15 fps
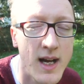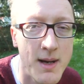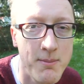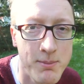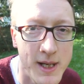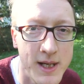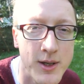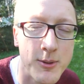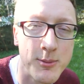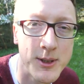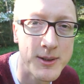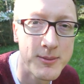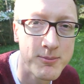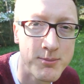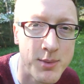and pick up
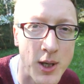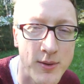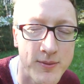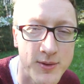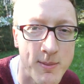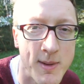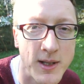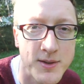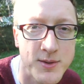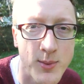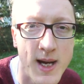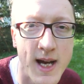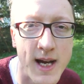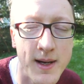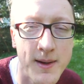pollen from
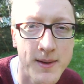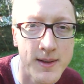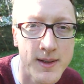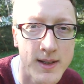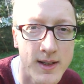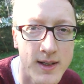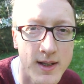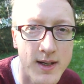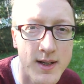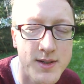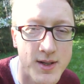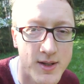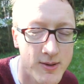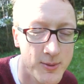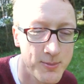elsewhere.
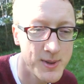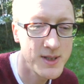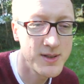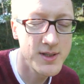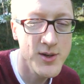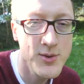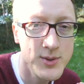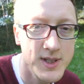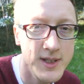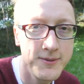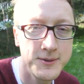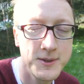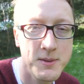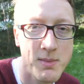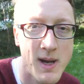So there will be two
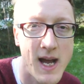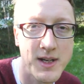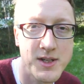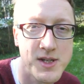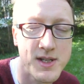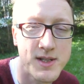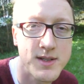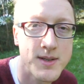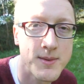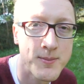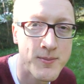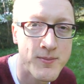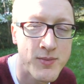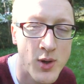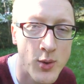different patches
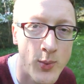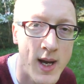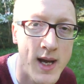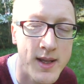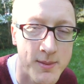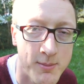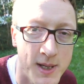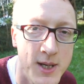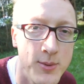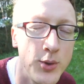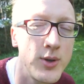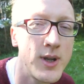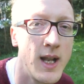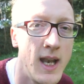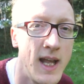where the bee
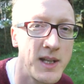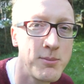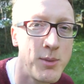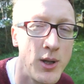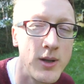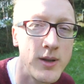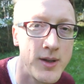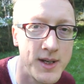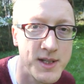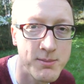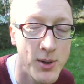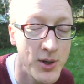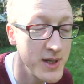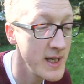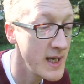will collect pollen on its
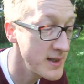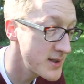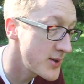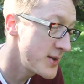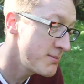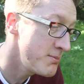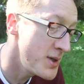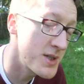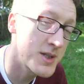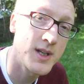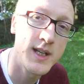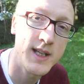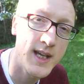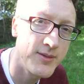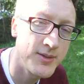body and so it's much
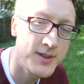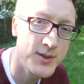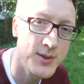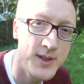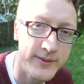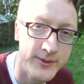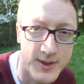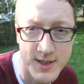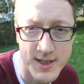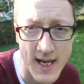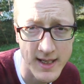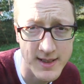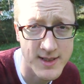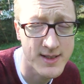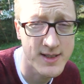like having two different
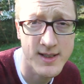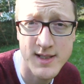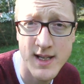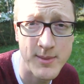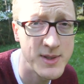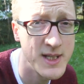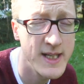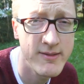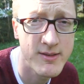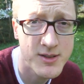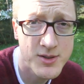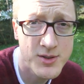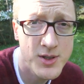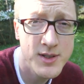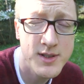sexes except here
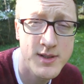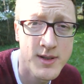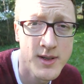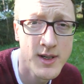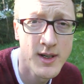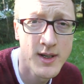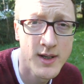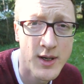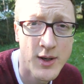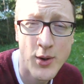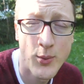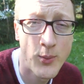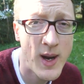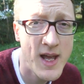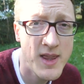it's just
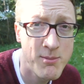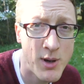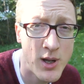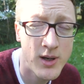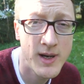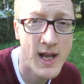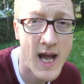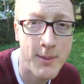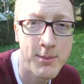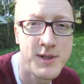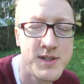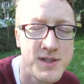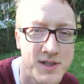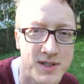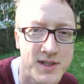where the pollen
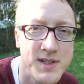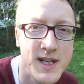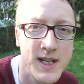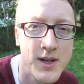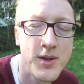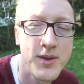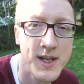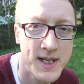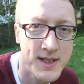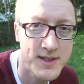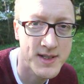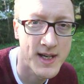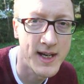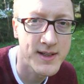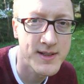happens to stick on the
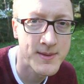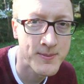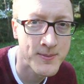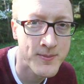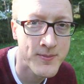insect.